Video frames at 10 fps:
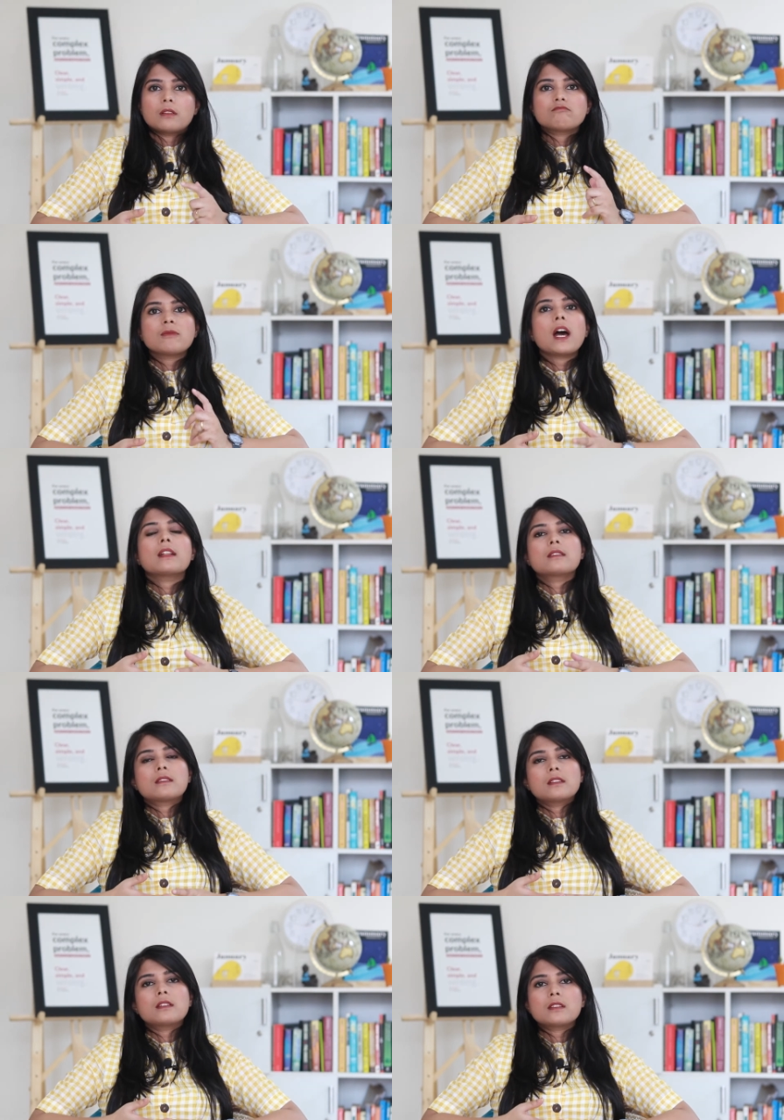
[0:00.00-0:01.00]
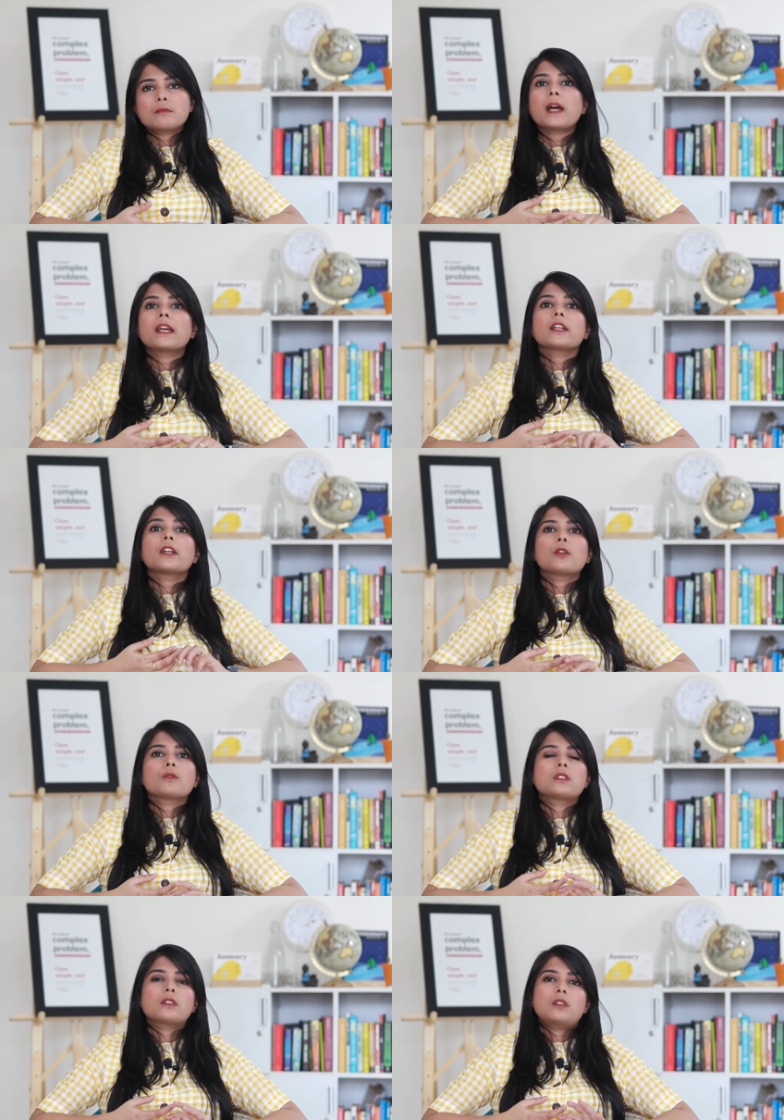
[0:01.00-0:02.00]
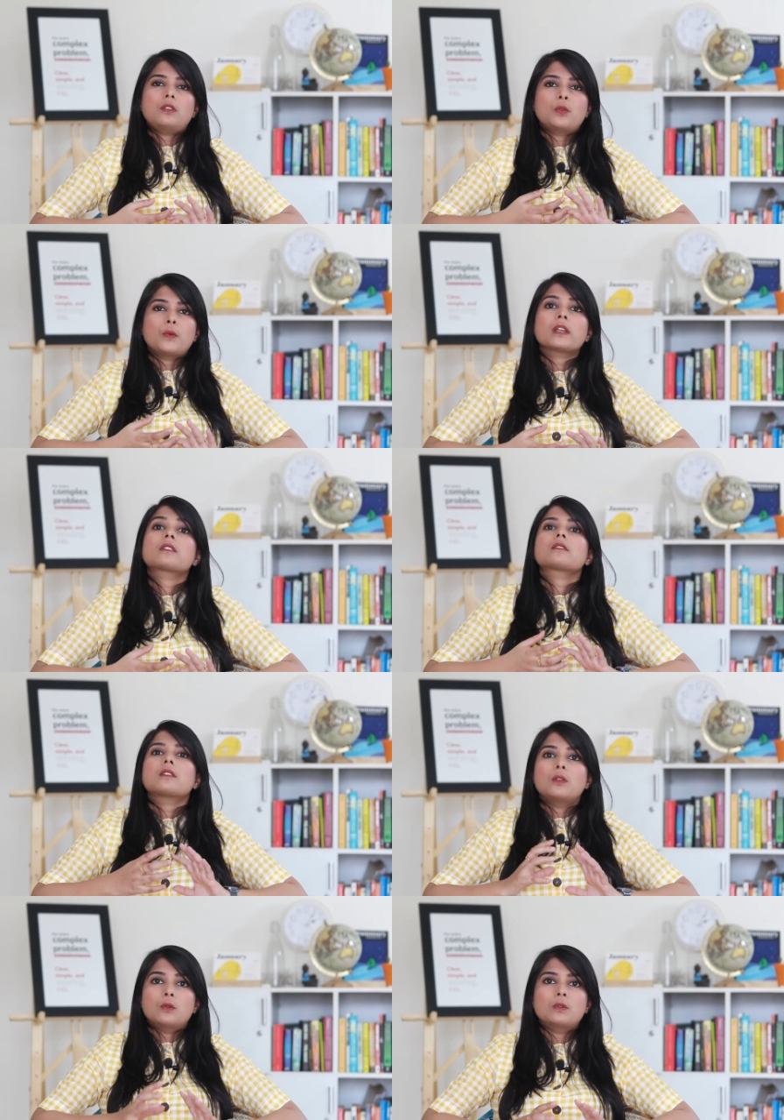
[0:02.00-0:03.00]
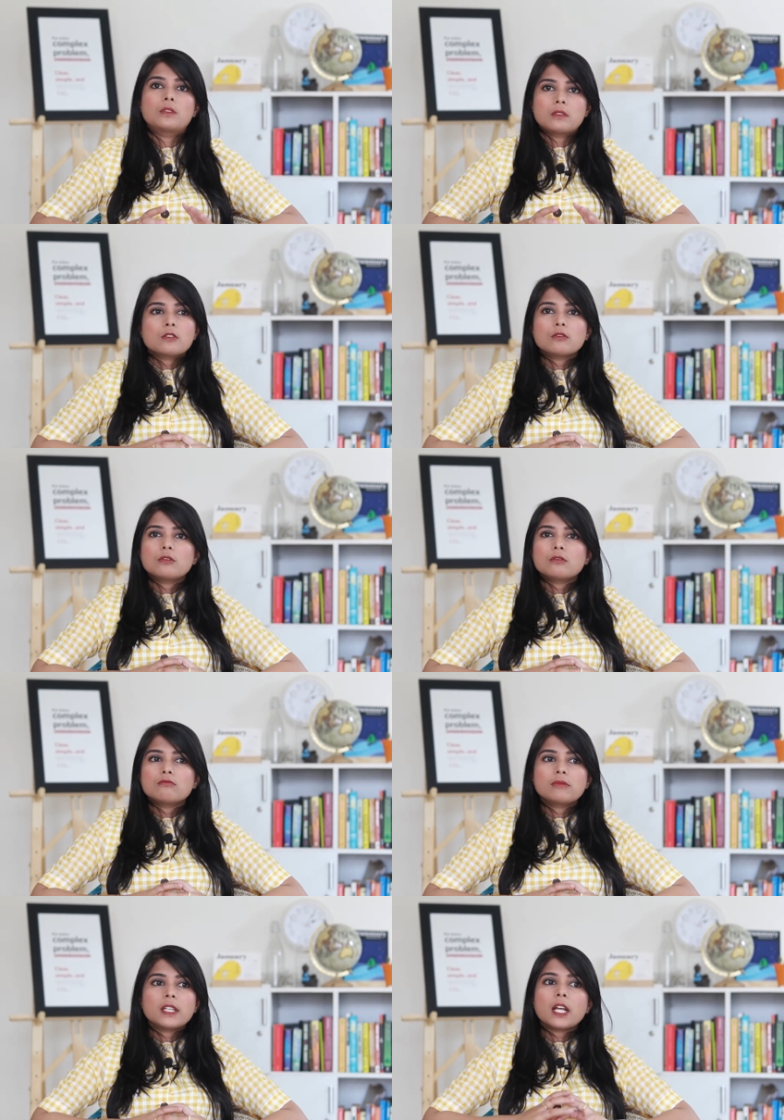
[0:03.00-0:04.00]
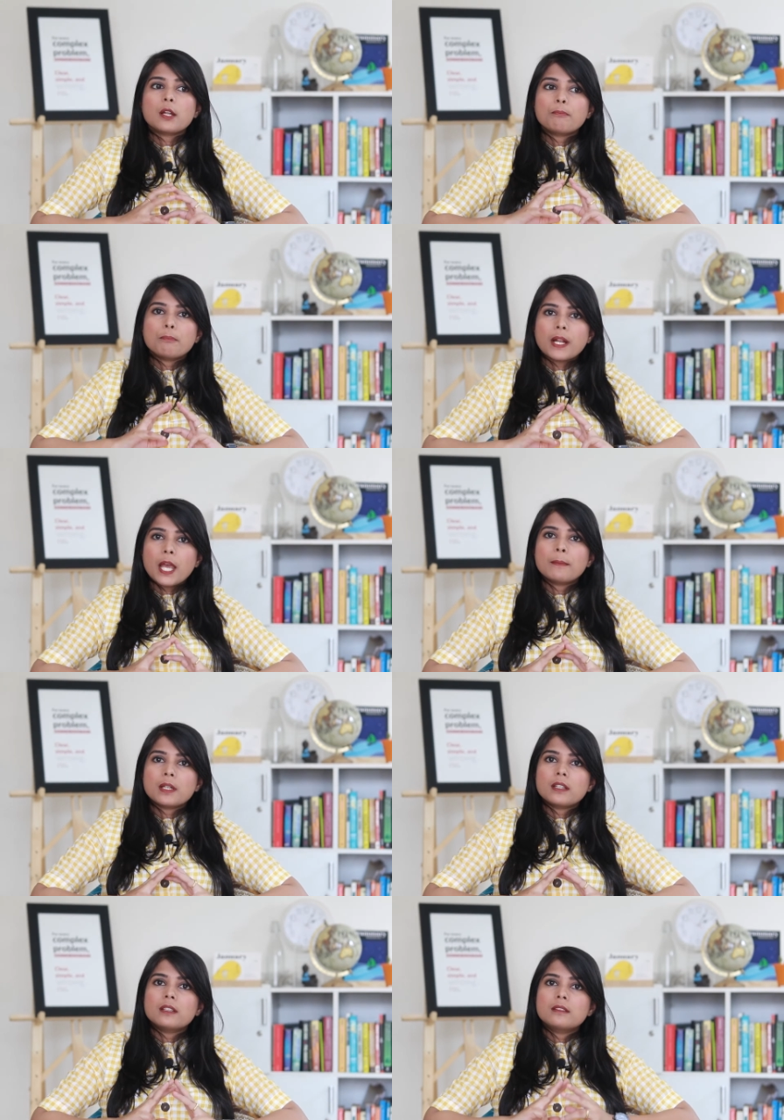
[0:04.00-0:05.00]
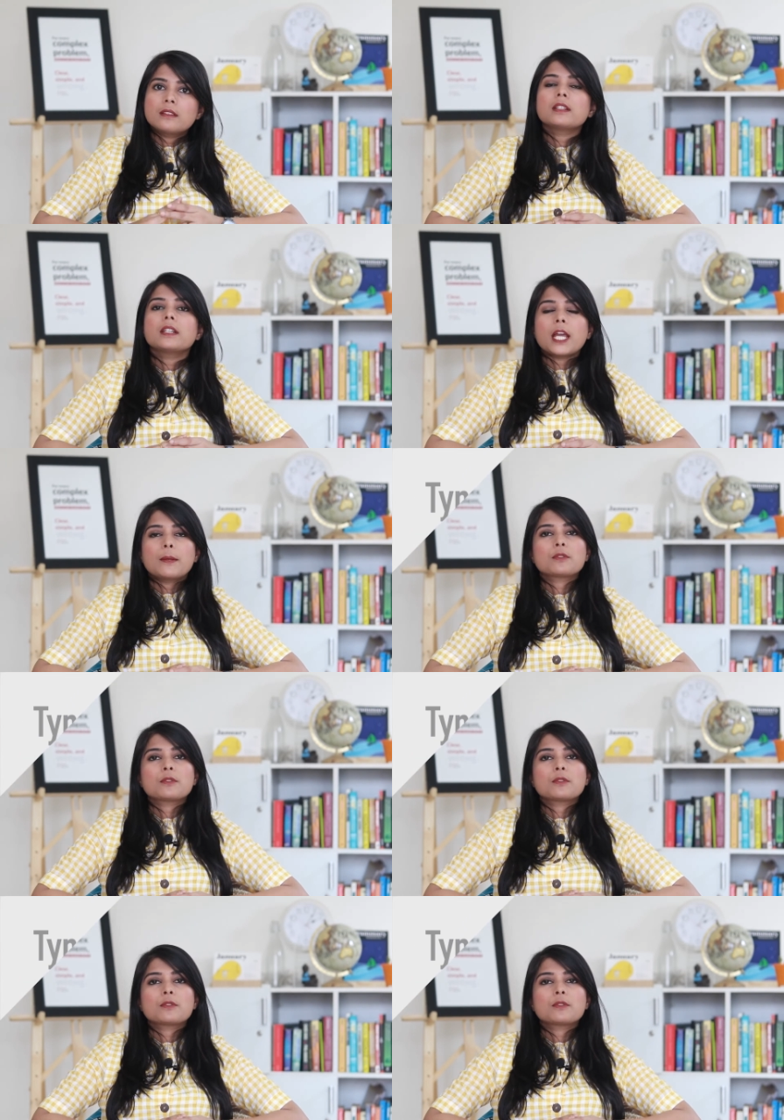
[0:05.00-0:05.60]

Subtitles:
The answer is by reducing UX loads. So there are primarily 3 types